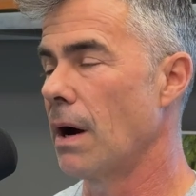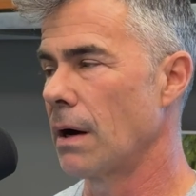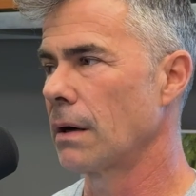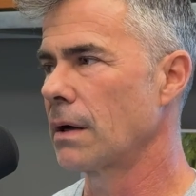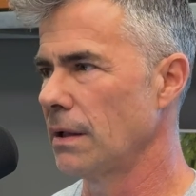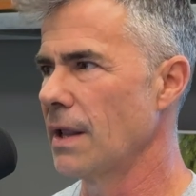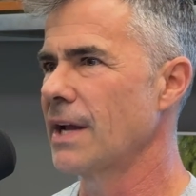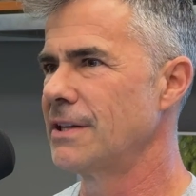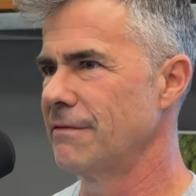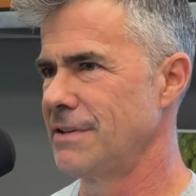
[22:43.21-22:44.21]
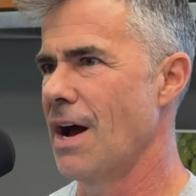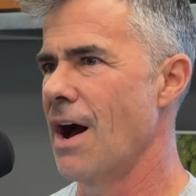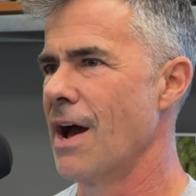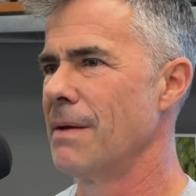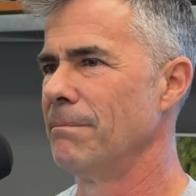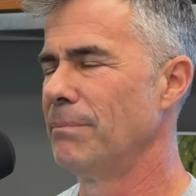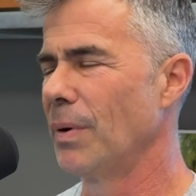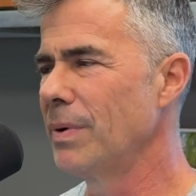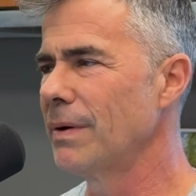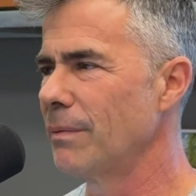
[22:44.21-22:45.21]
our collective time. But
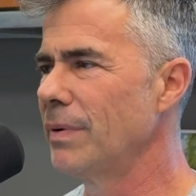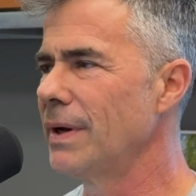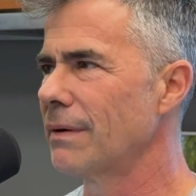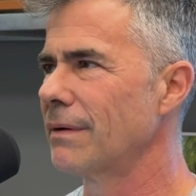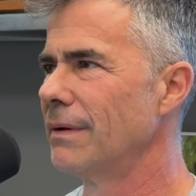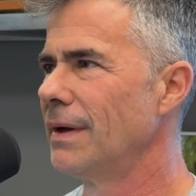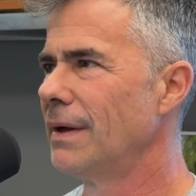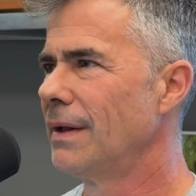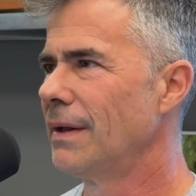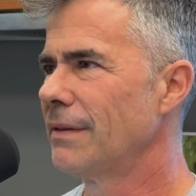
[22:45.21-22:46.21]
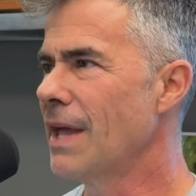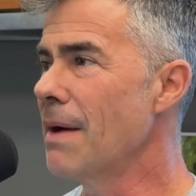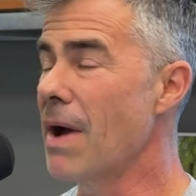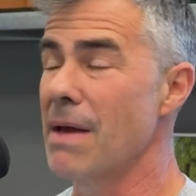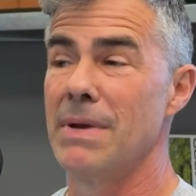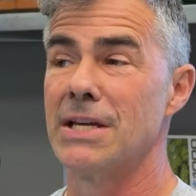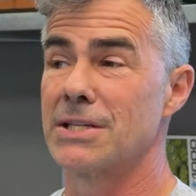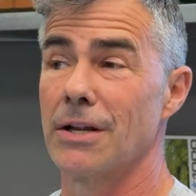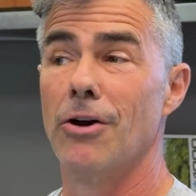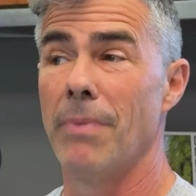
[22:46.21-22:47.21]
we're that might be
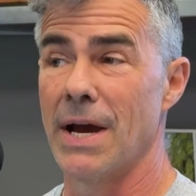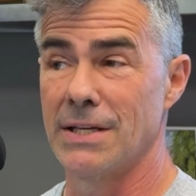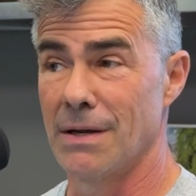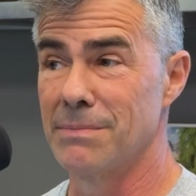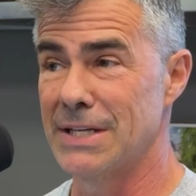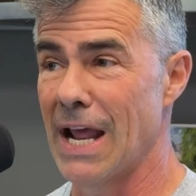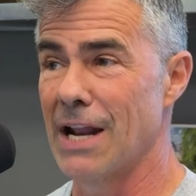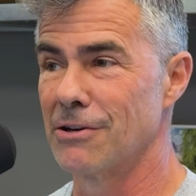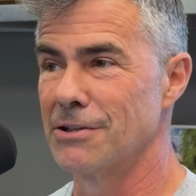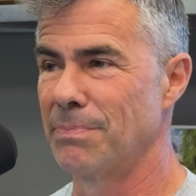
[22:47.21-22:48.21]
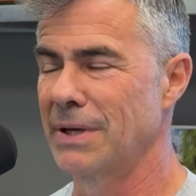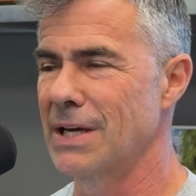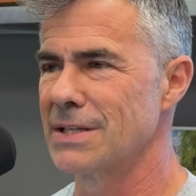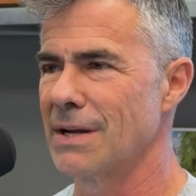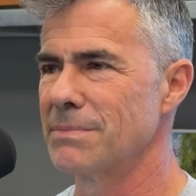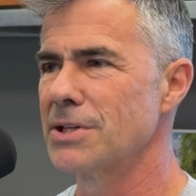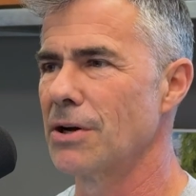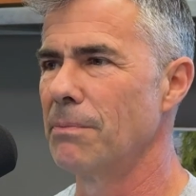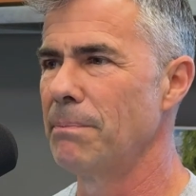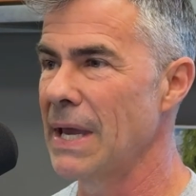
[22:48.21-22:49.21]
slow by some standards because I'm
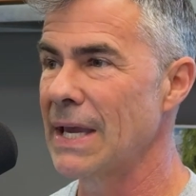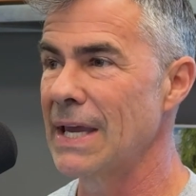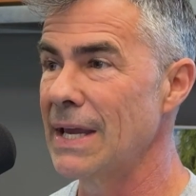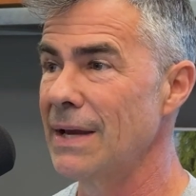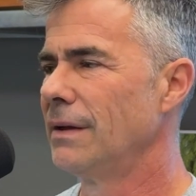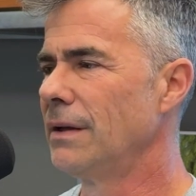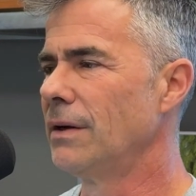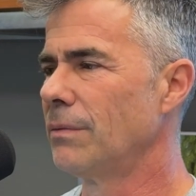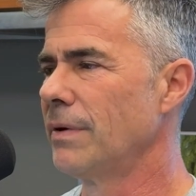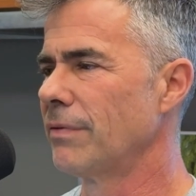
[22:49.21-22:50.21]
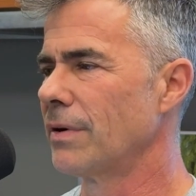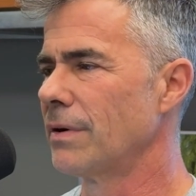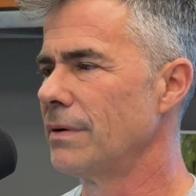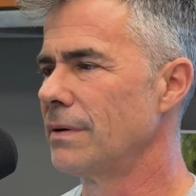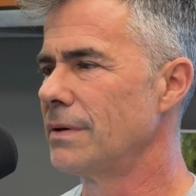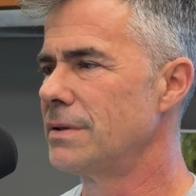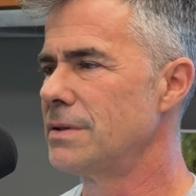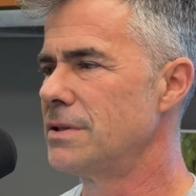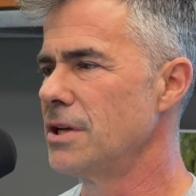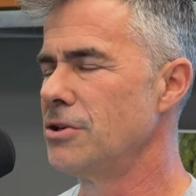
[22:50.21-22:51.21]
so picky. You know, we've learned
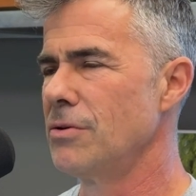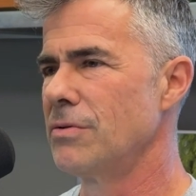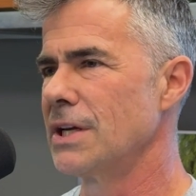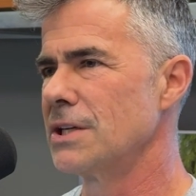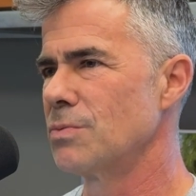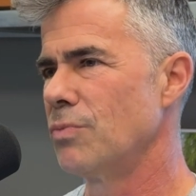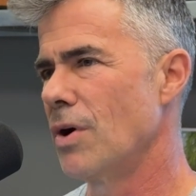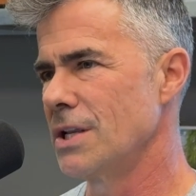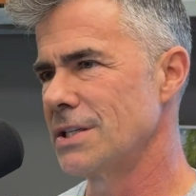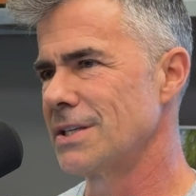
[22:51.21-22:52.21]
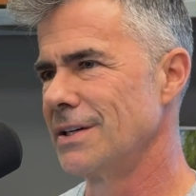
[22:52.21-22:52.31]
to do things once.